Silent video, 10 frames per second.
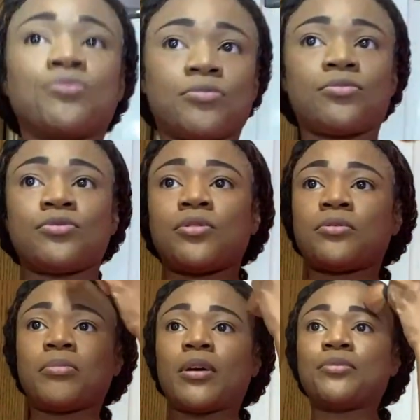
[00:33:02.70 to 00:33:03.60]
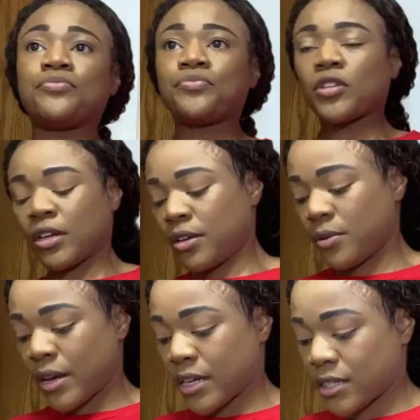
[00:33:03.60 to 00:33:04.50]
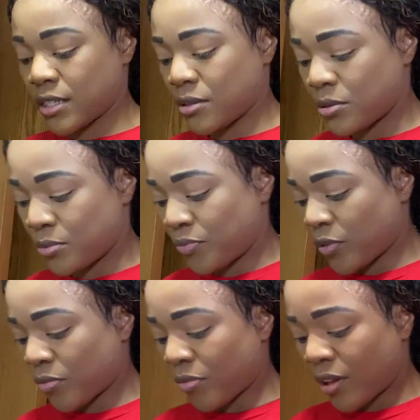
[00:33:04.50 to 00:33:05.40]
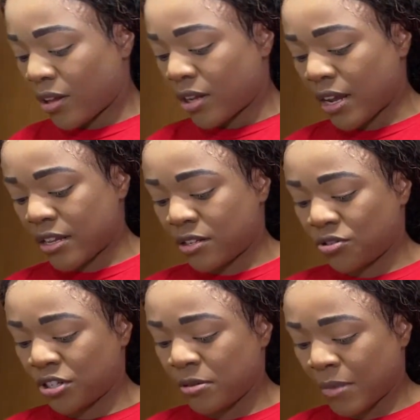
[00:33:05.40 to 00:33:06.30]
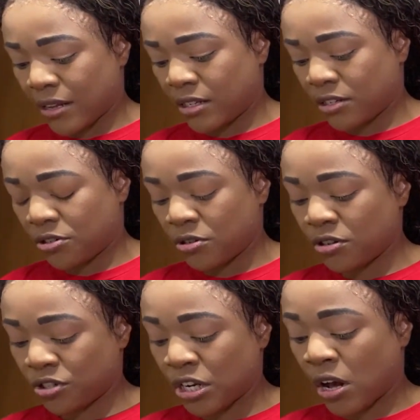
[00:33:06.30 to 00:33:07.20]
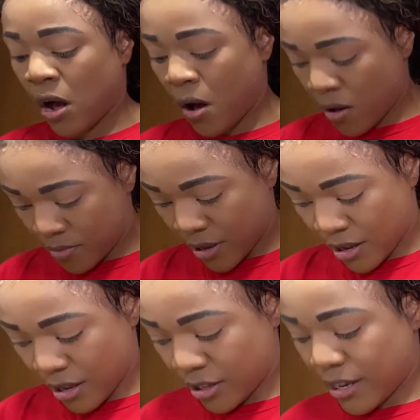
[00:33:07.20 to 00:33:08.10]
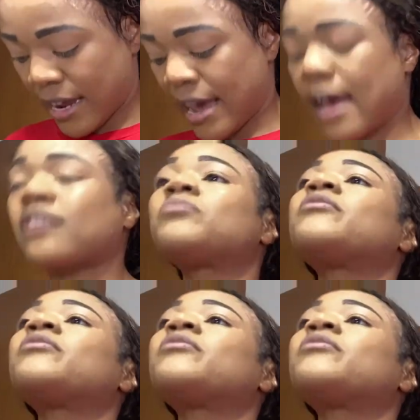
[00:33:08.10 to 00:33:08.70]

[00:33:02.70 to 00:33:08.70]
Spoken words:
You know, but anyways. Yeah, so she called me yesterday and asked